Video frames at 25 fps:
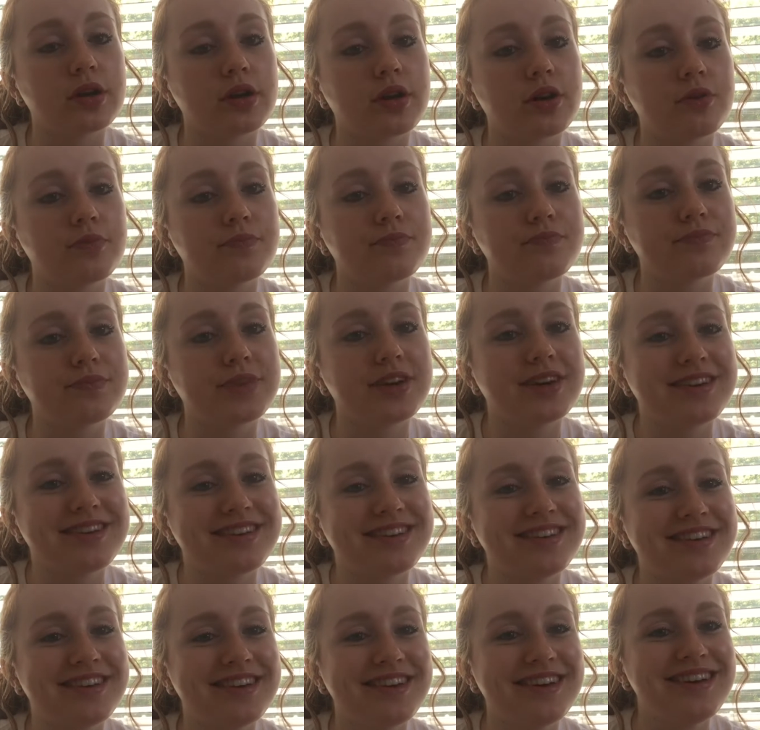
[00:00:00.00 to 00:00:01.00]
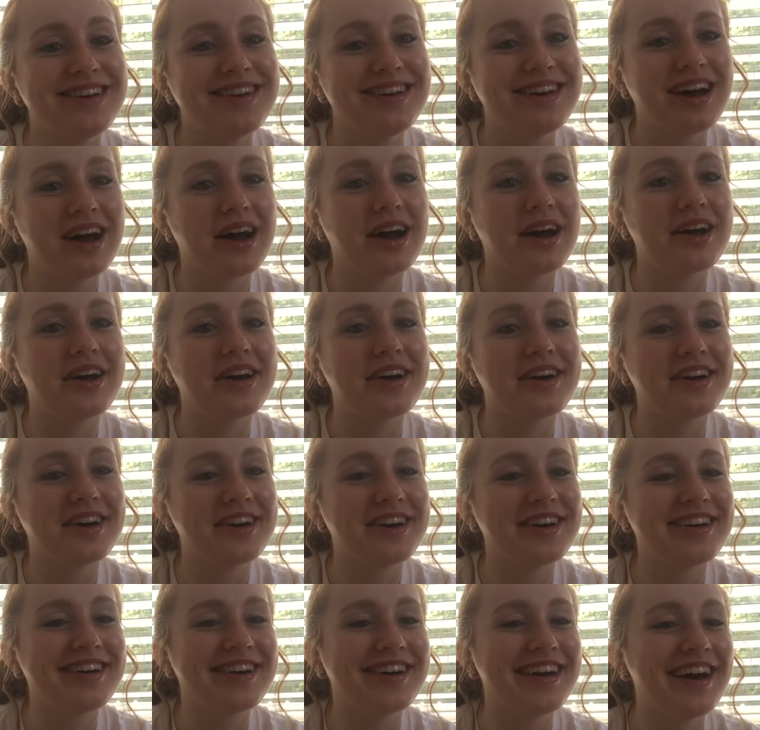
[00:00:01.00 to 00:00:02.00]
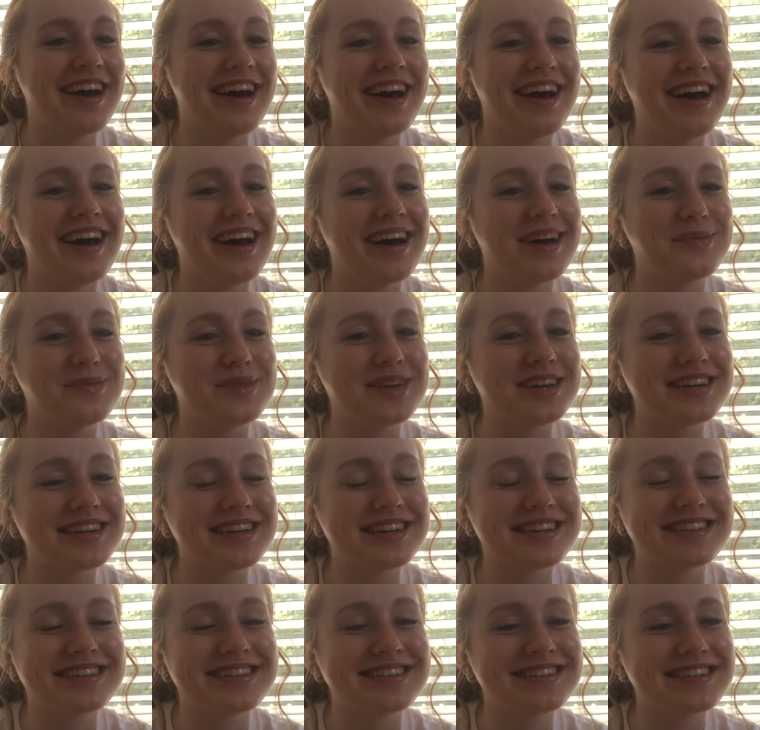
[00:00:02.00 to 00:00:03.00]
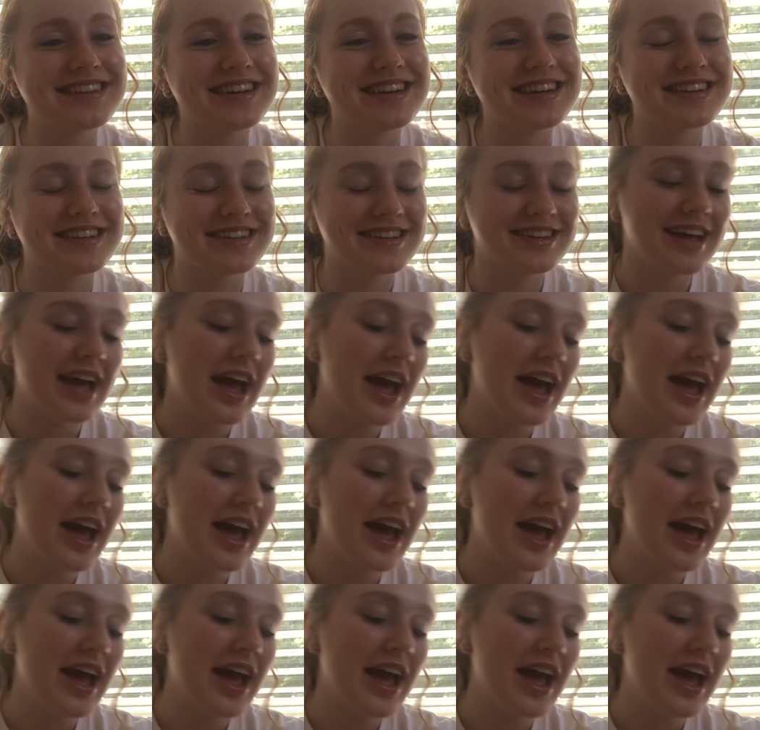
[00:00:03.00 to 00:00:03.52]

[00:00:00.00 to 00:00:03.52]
to go. I'm kidding, kinda.